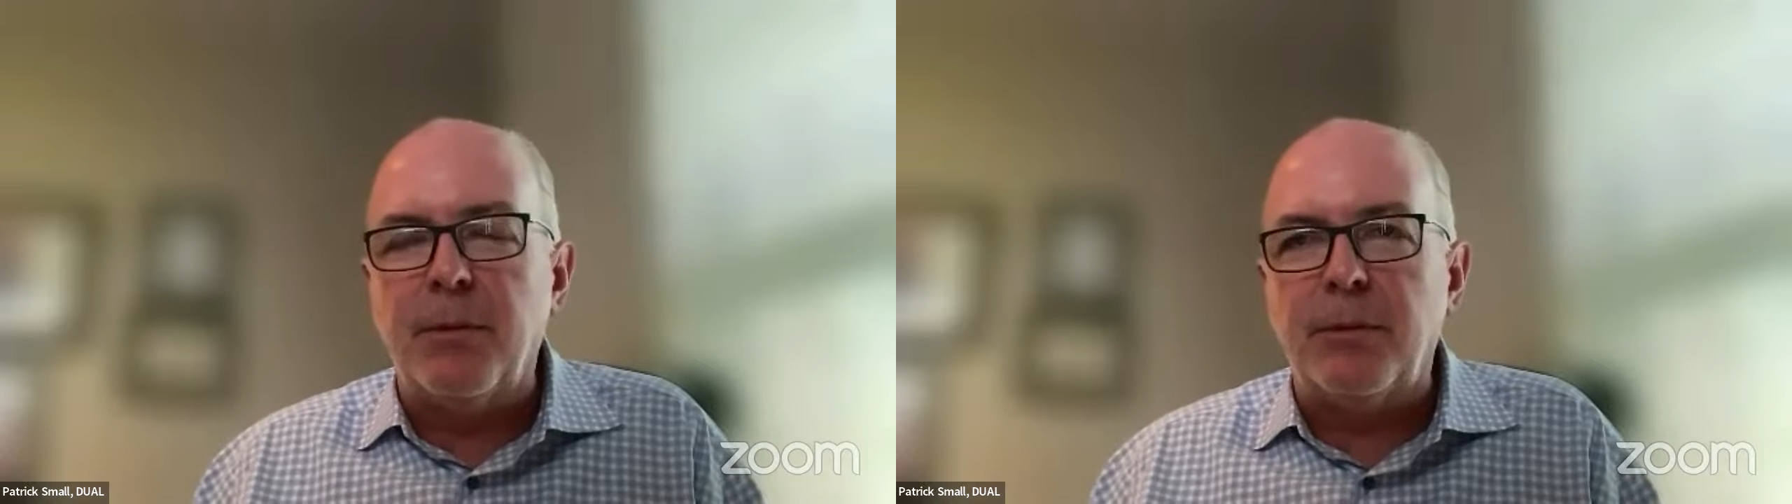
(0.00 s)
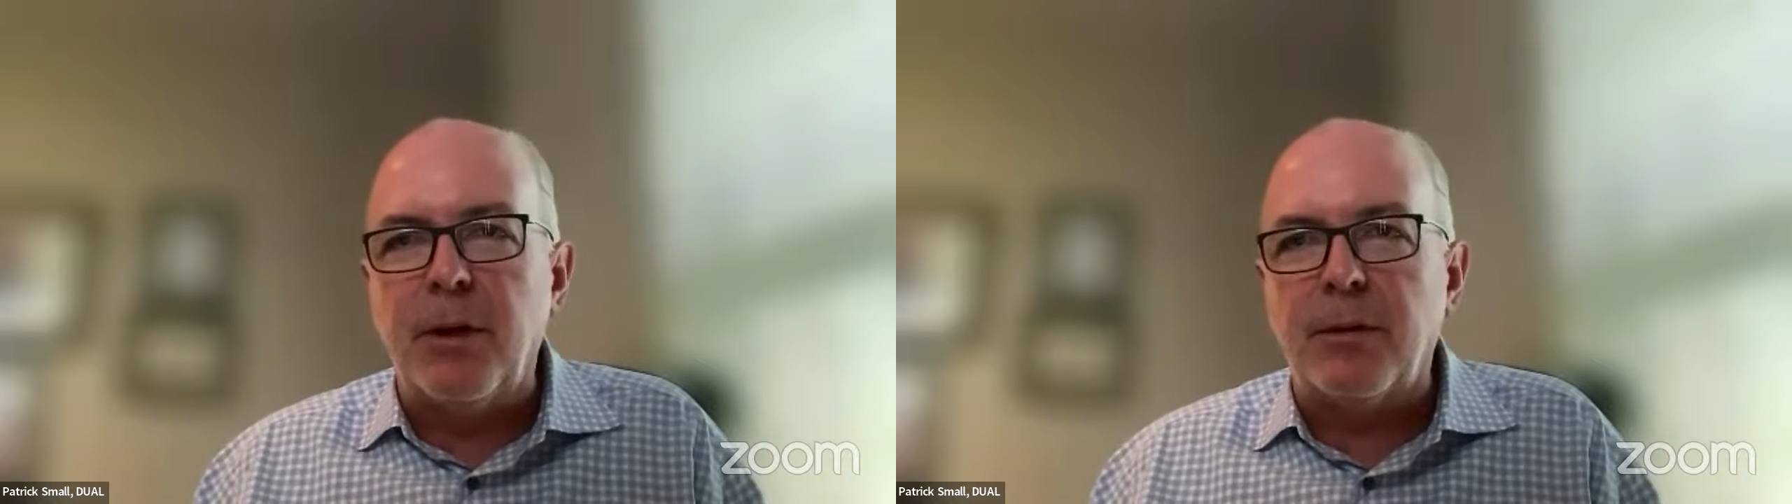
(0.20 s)

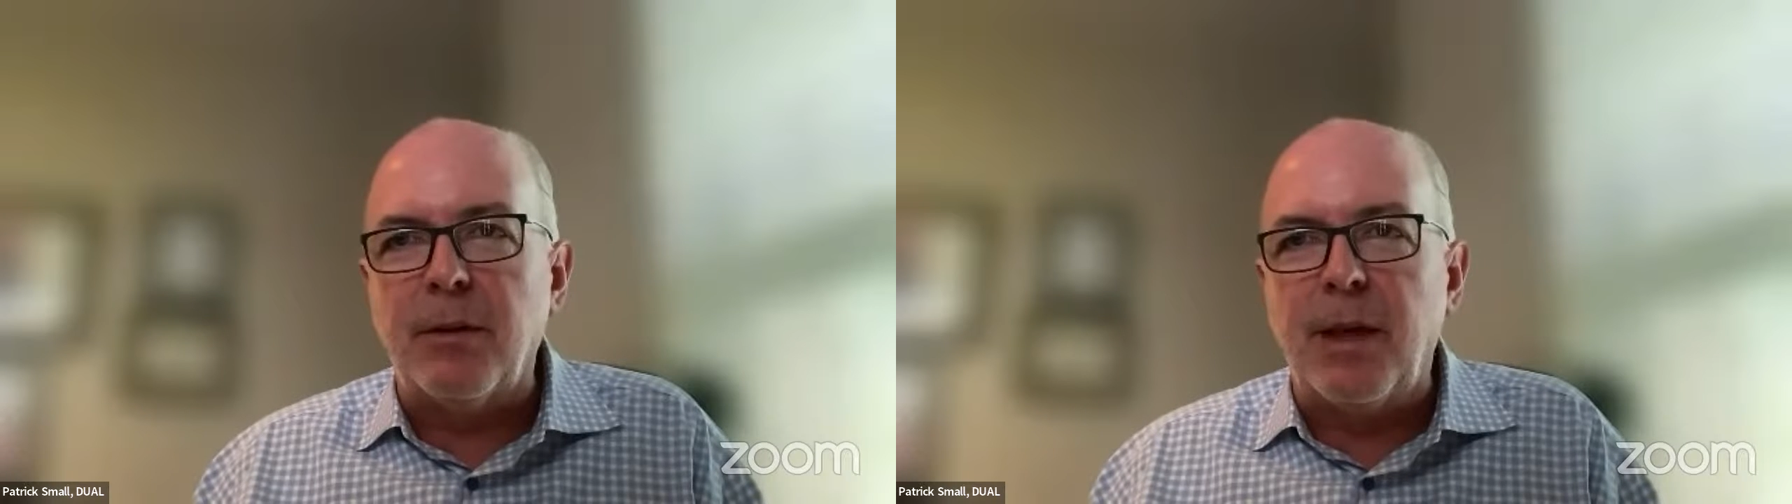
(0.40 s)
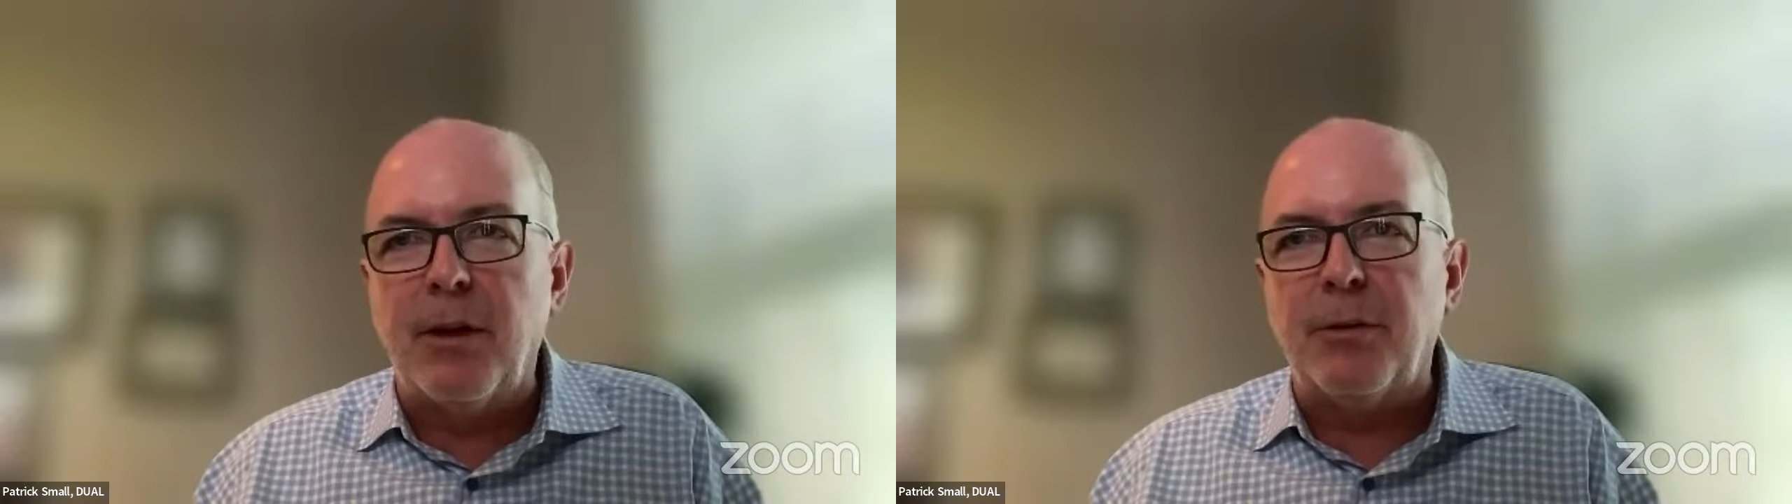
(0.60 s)
talk to
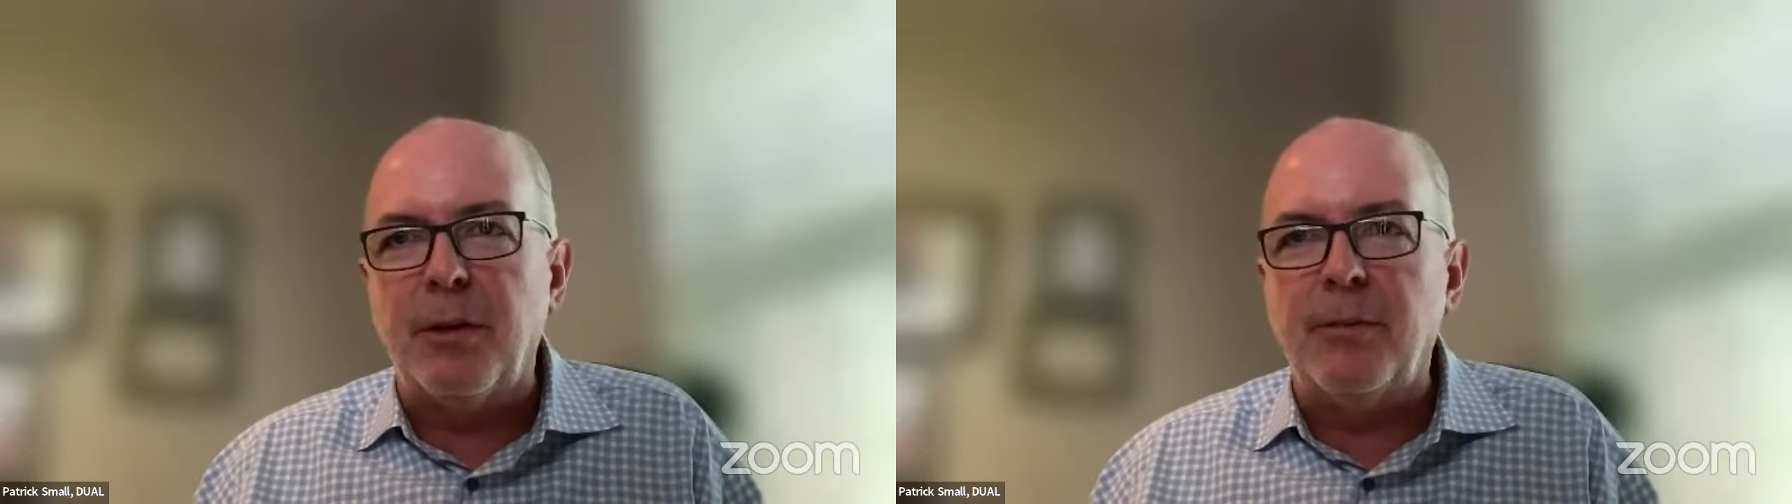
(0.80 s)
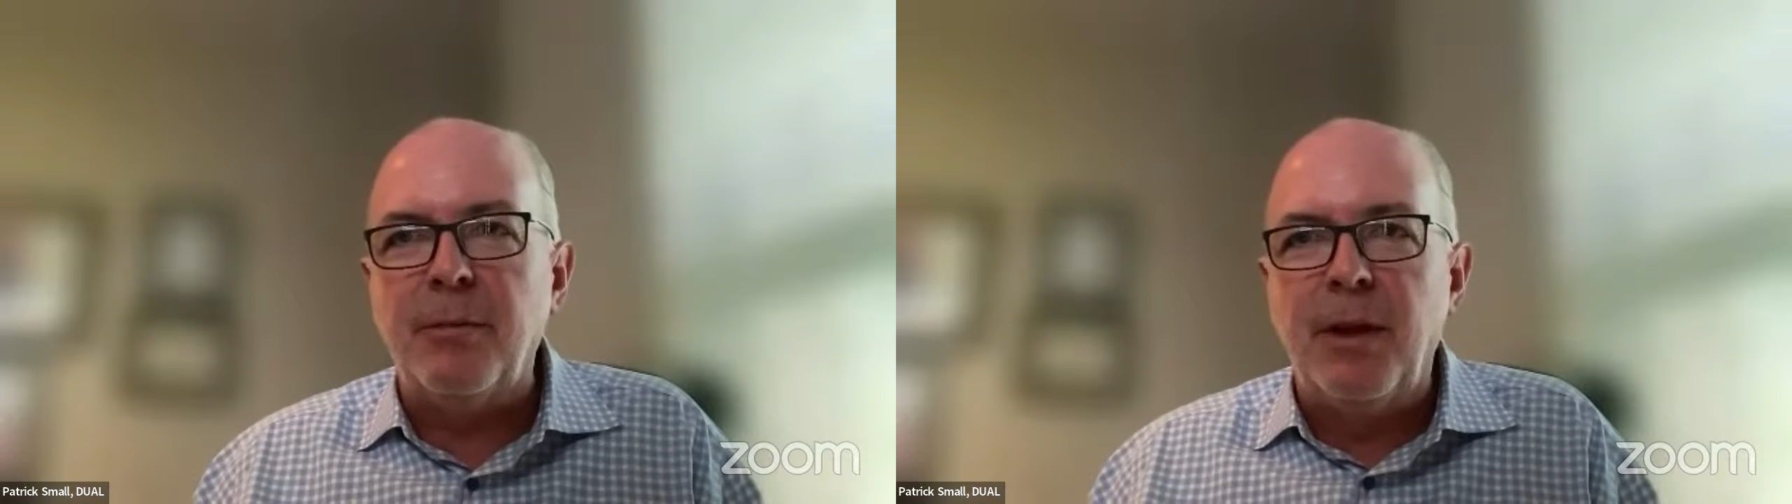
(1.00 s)
the
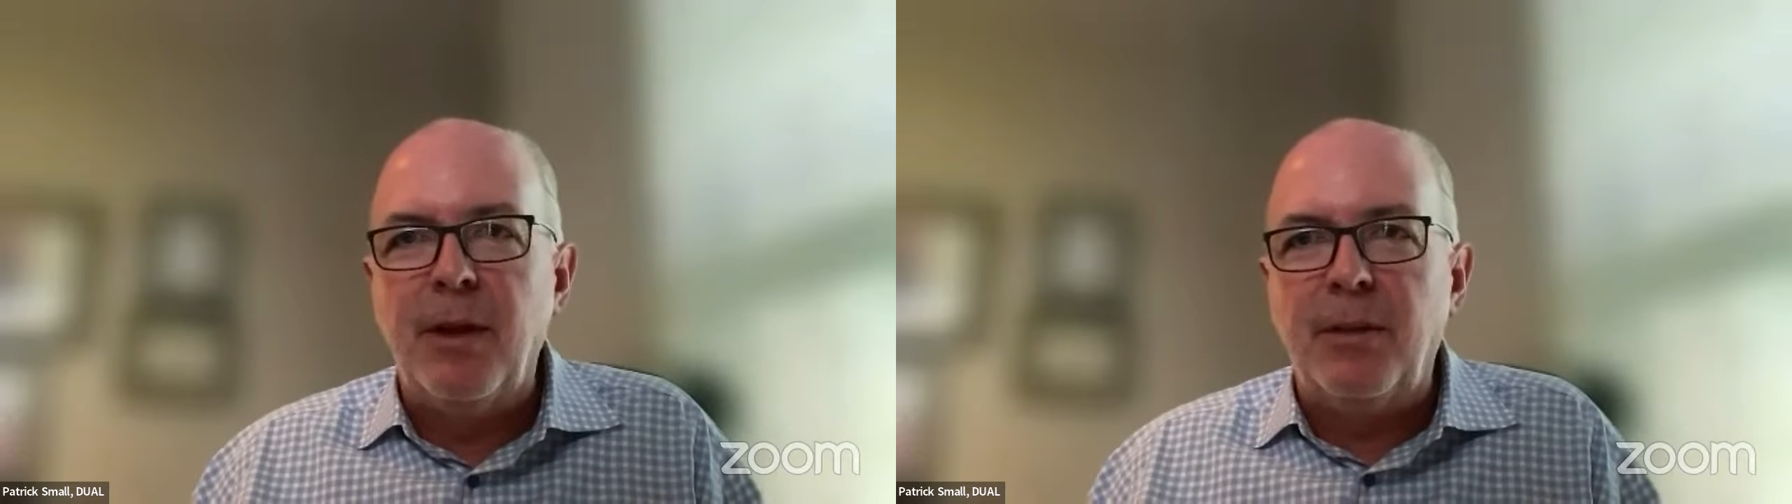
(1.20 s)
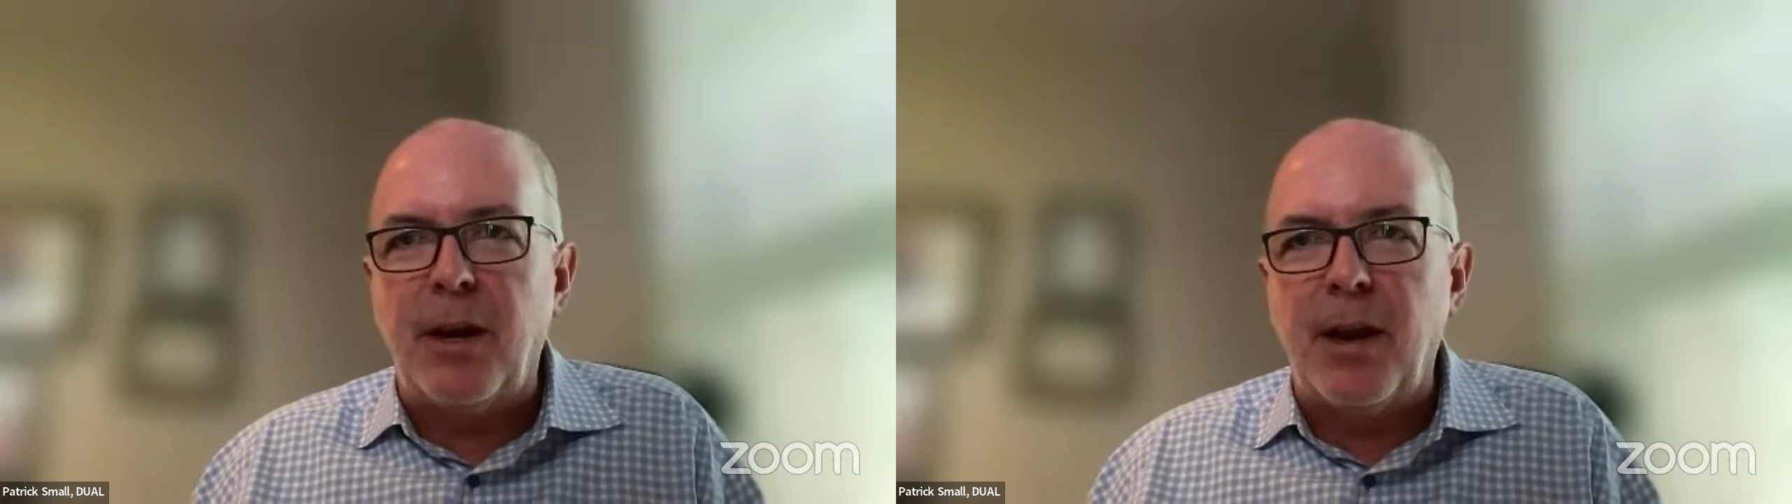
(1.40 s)
casualty
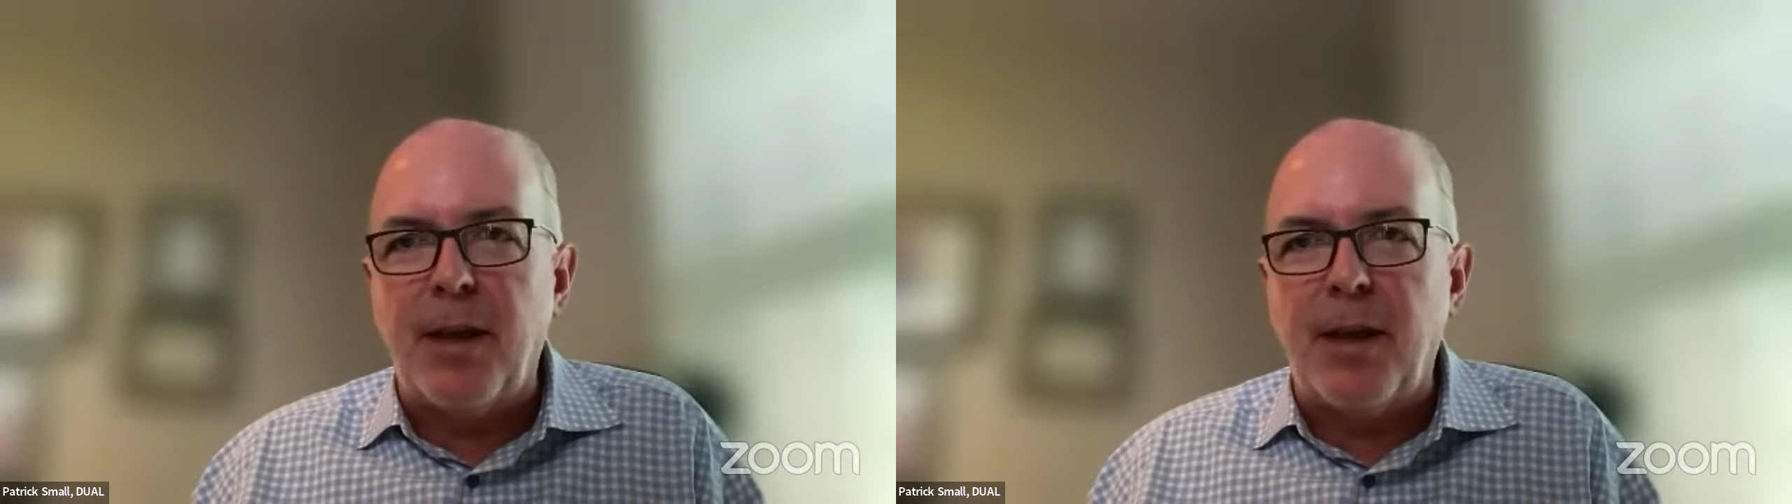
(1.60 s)
side